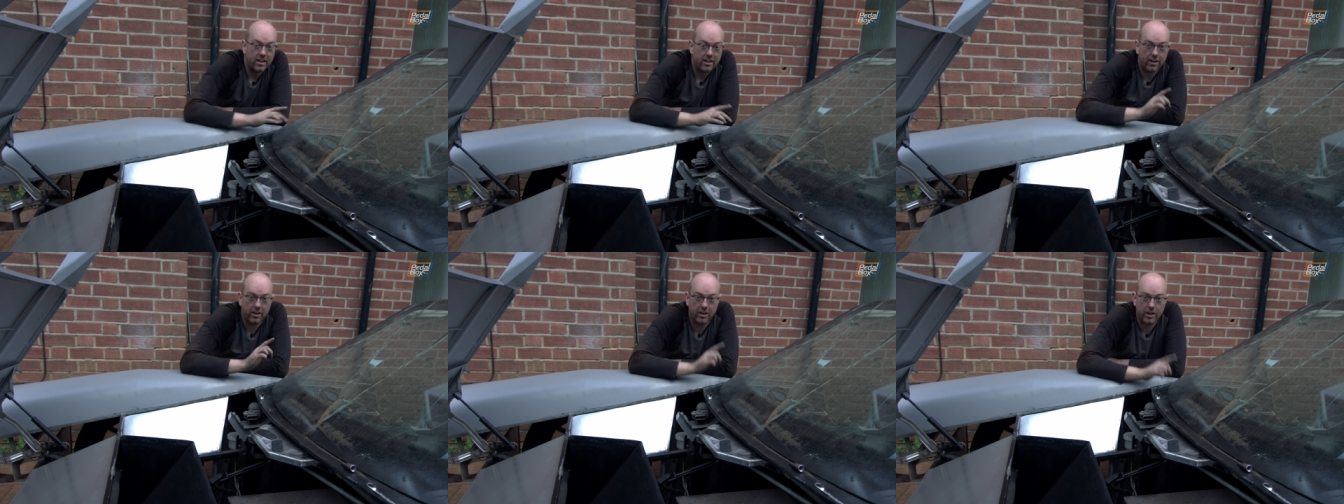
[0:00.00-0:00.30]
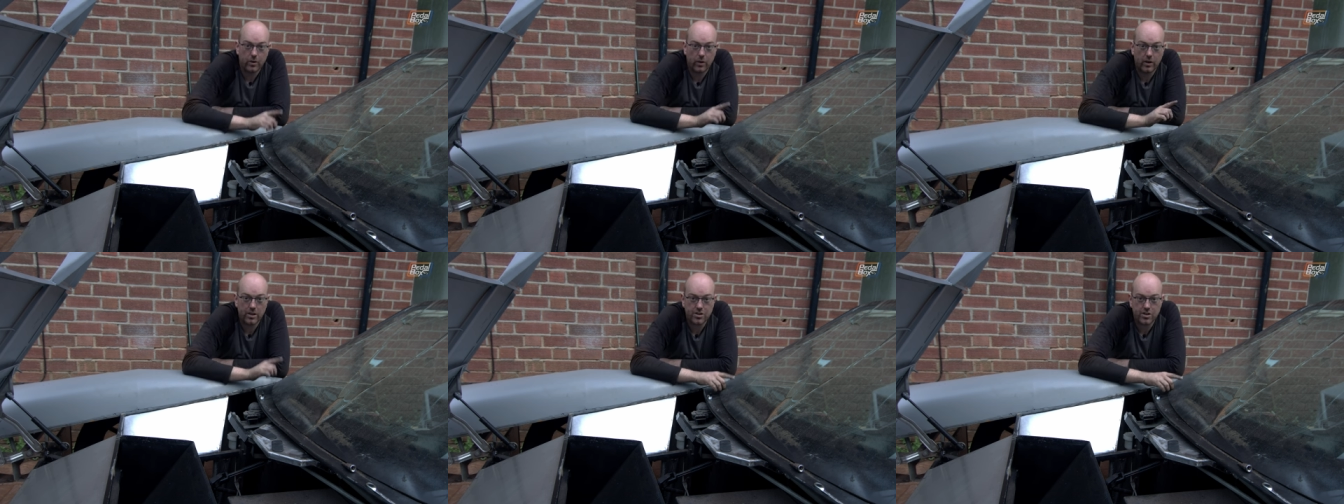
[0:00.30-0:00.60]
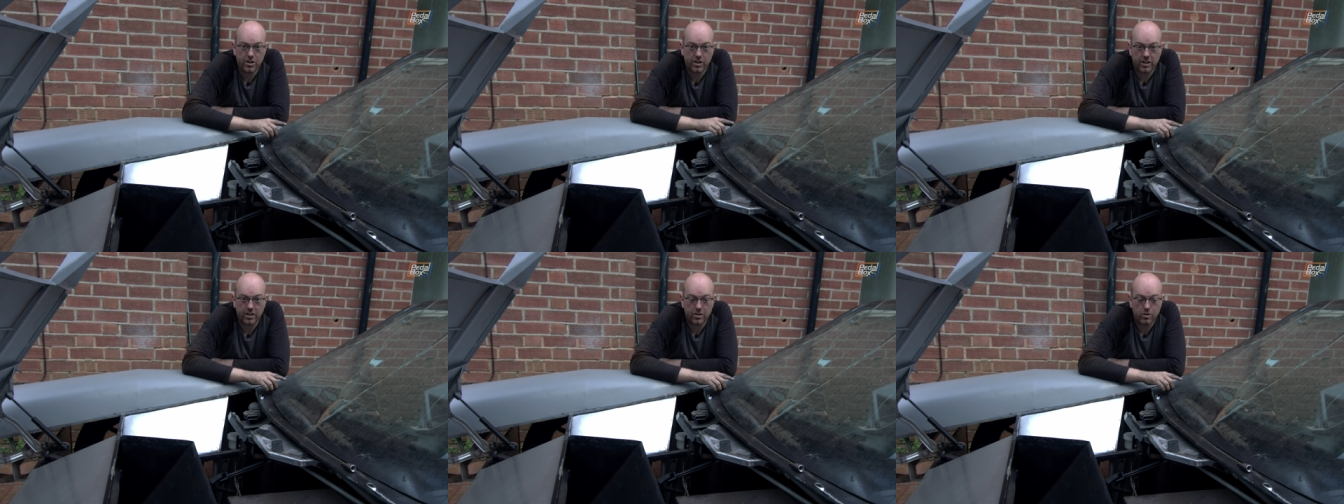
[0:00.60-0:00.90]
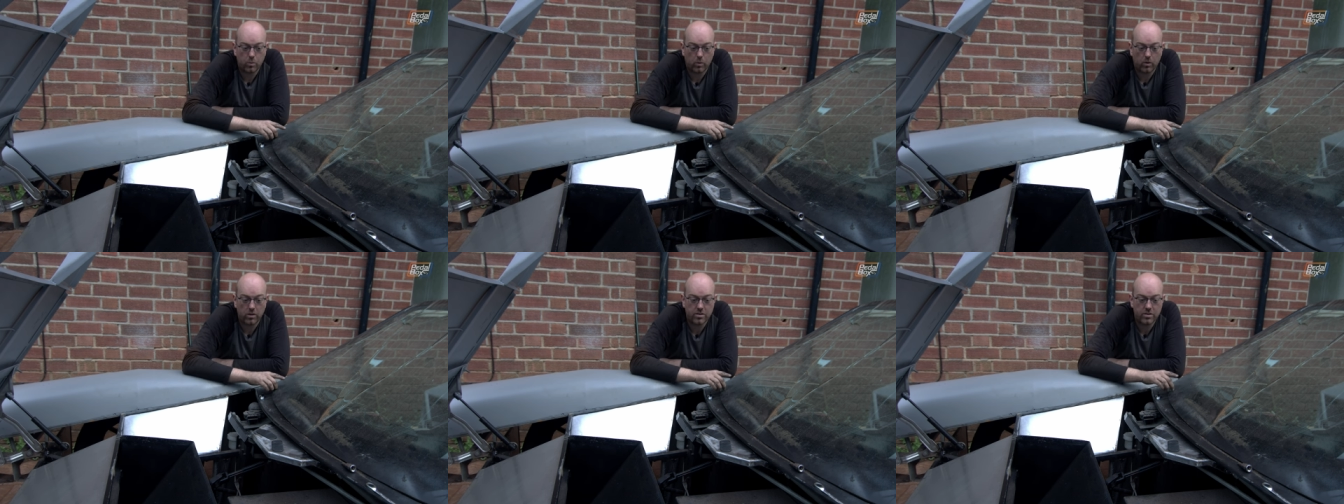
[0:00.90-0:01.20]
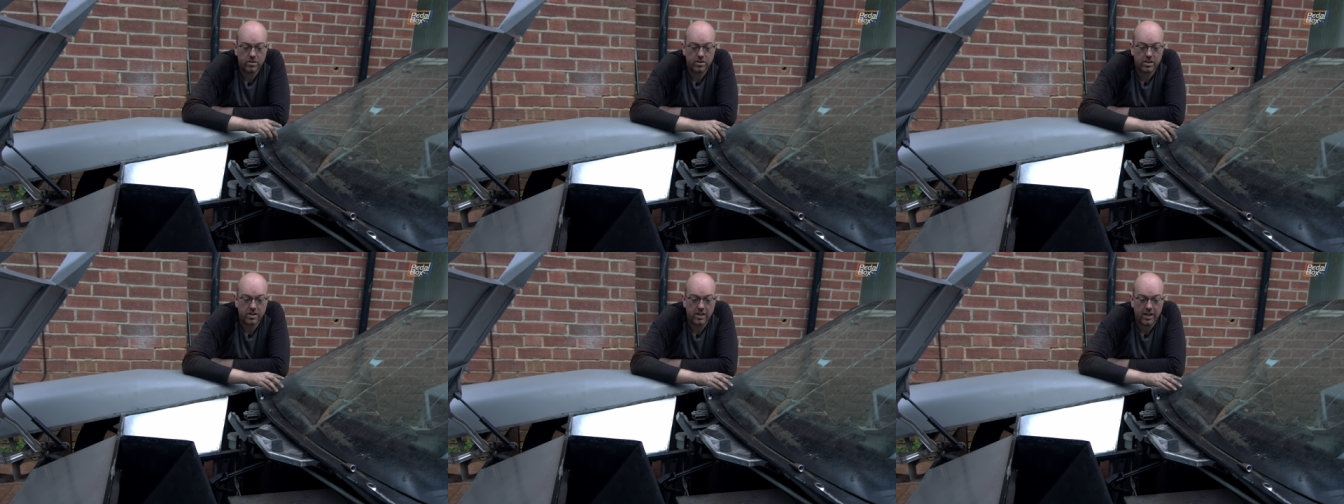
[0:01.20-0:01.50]
The only question is,
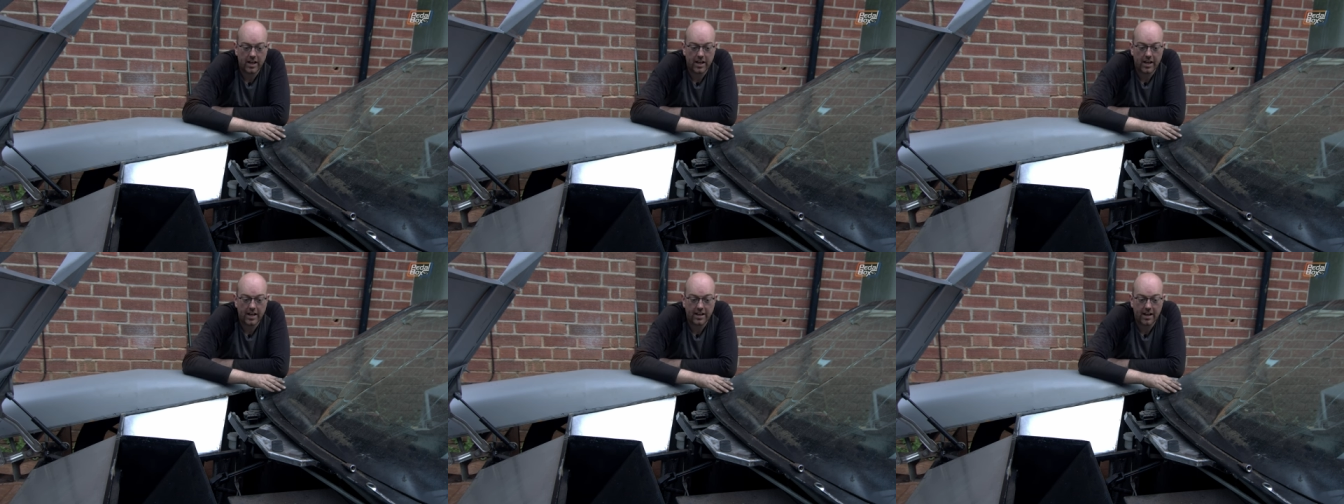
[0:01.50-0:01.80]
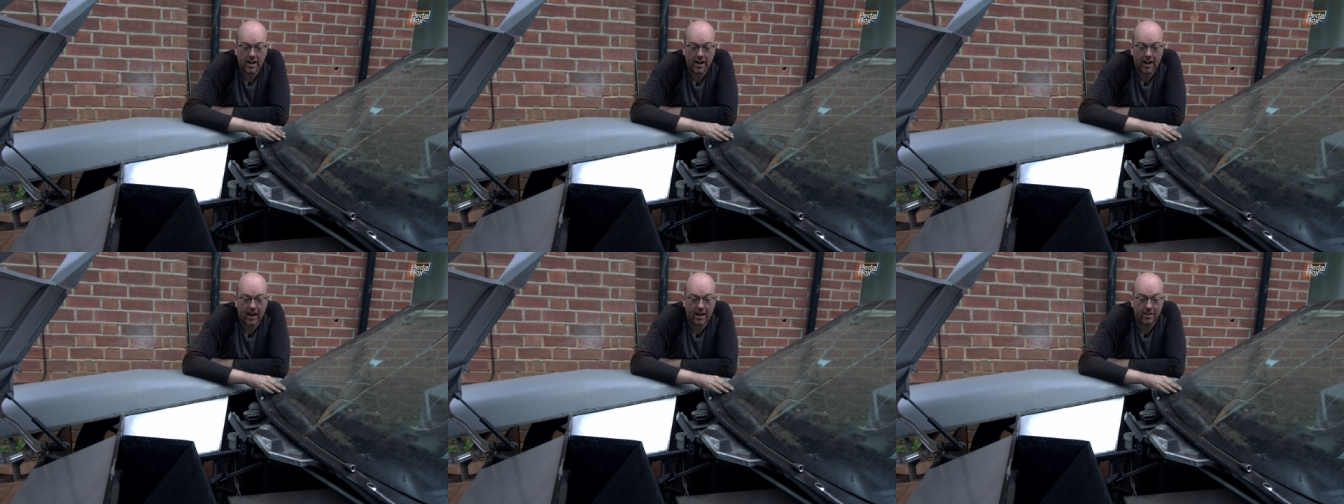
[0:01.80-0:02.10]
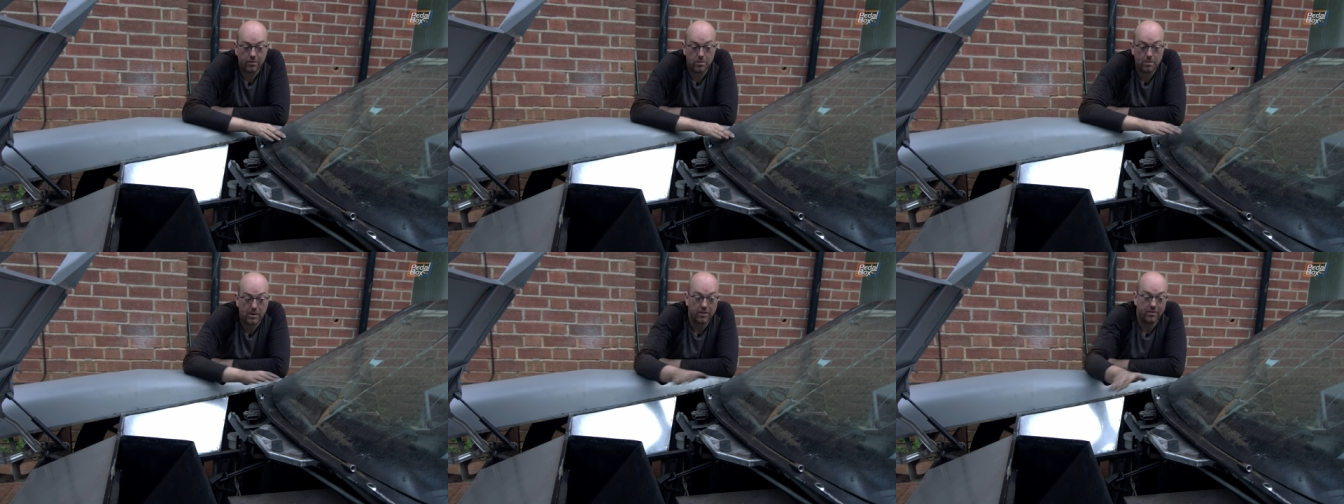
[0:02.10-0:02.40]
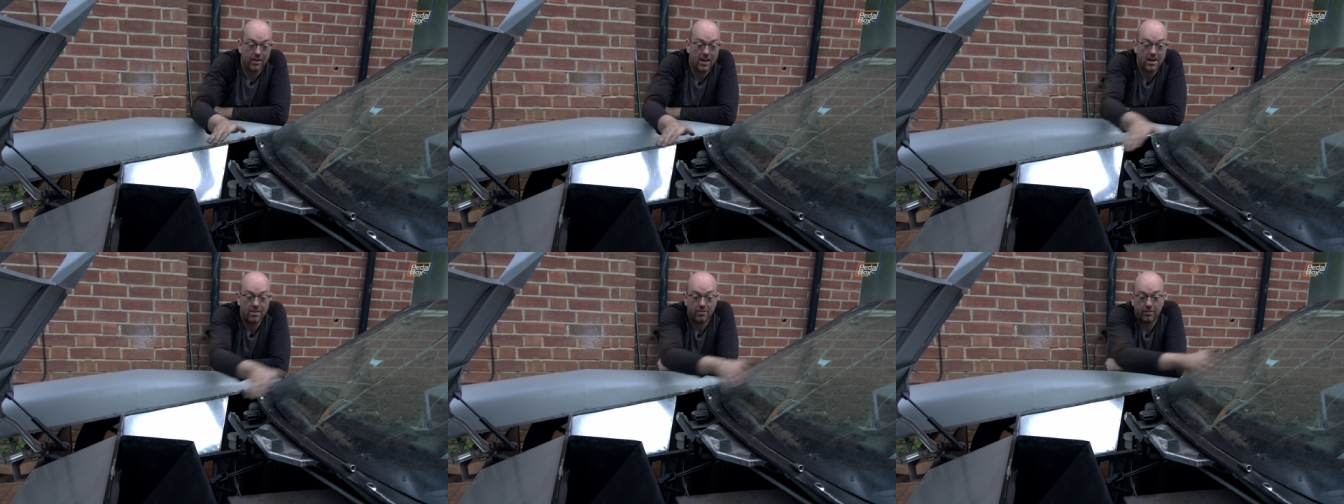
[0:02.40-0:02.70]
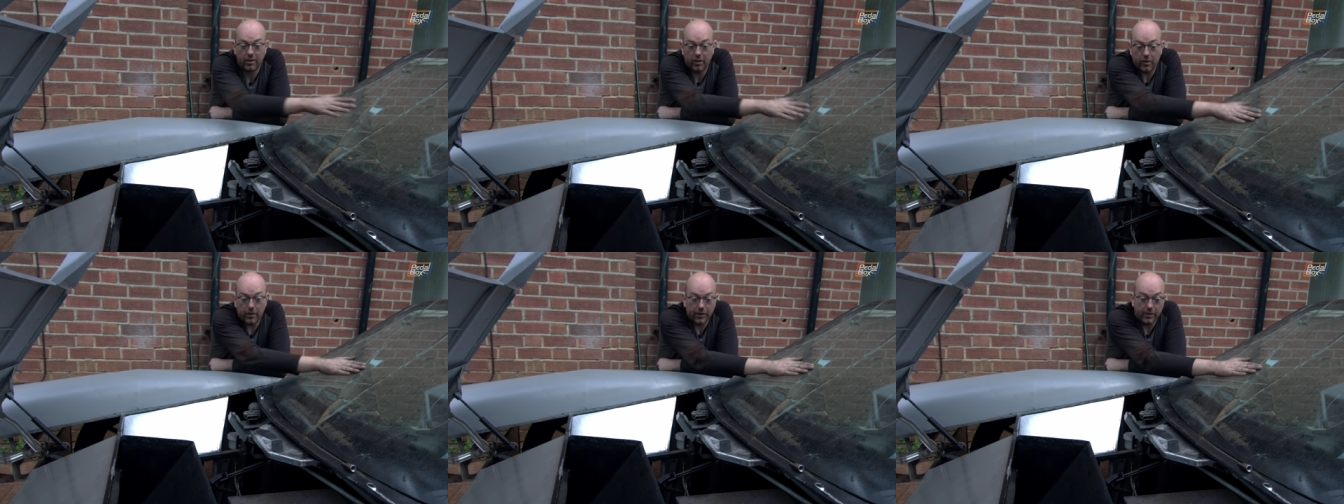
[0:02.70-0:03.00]
once they have a bit of
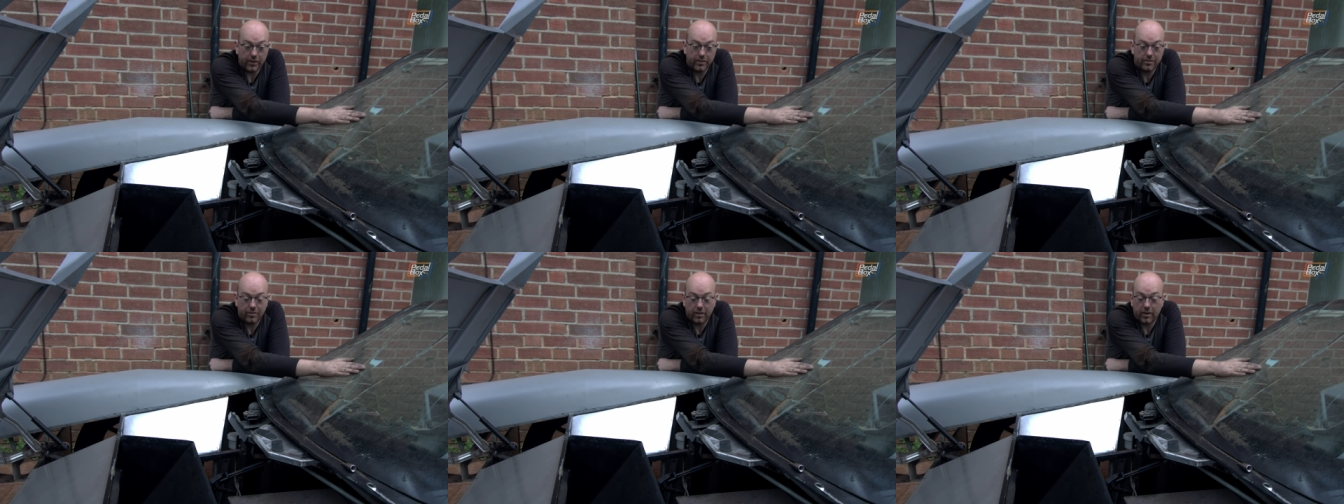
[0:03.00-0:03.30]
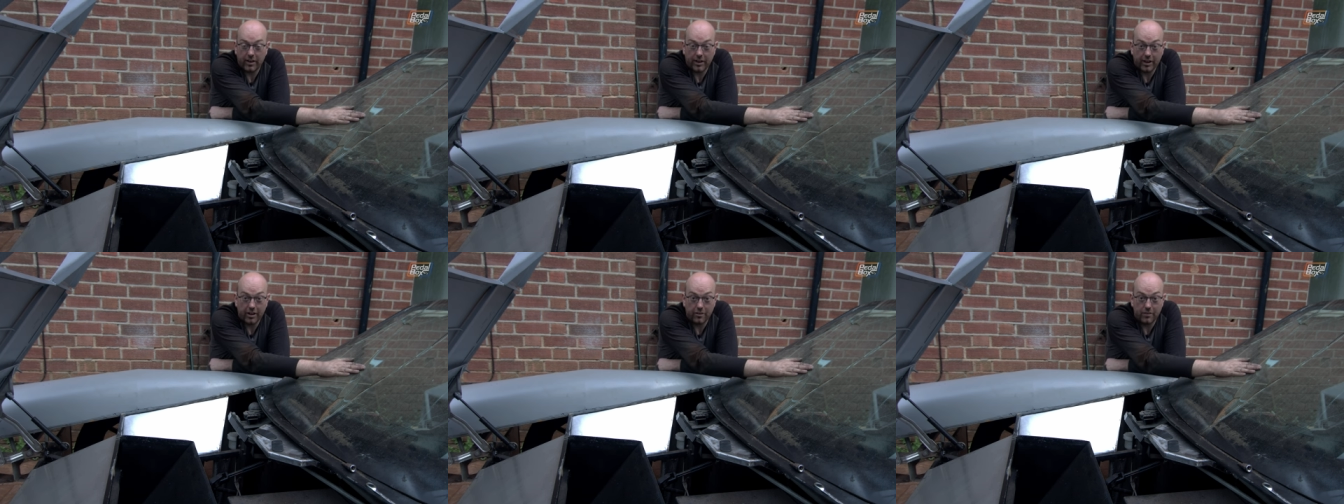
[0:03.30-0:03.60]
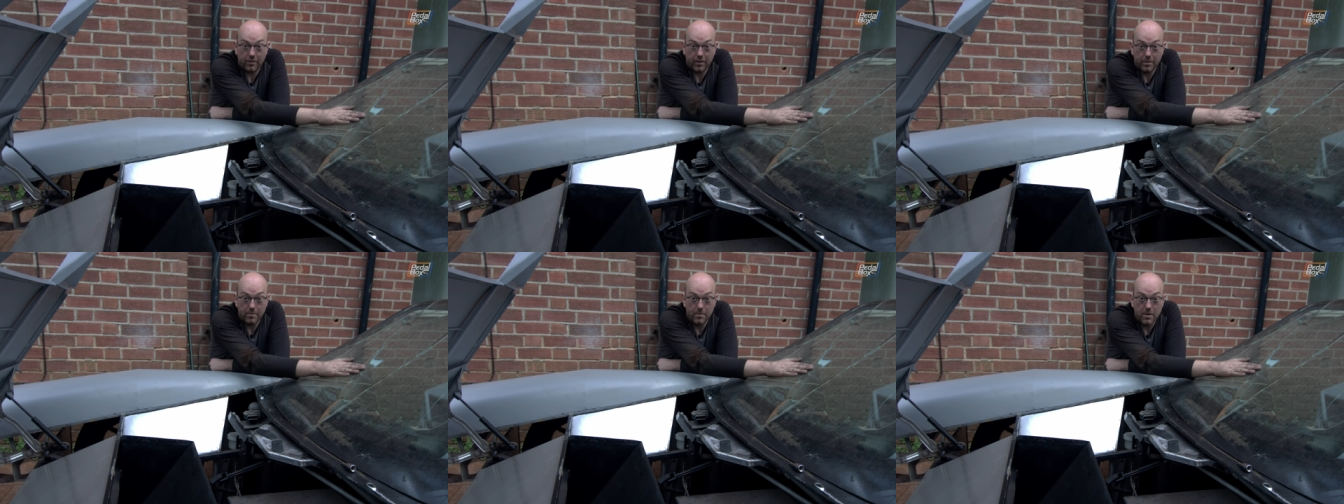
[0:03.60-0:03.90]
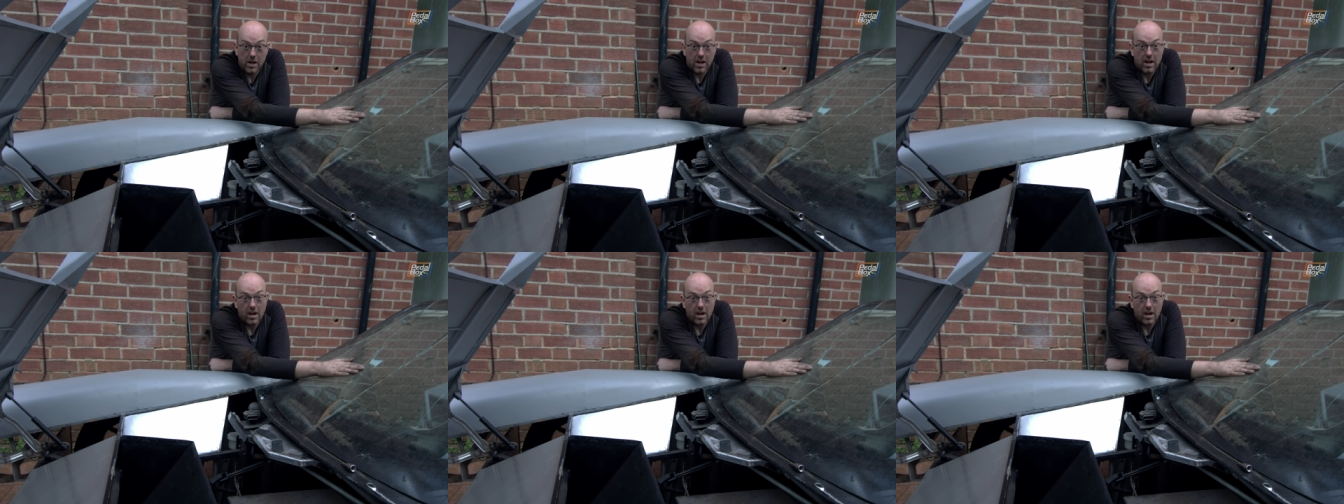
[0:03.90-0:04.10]
airflow flying over them,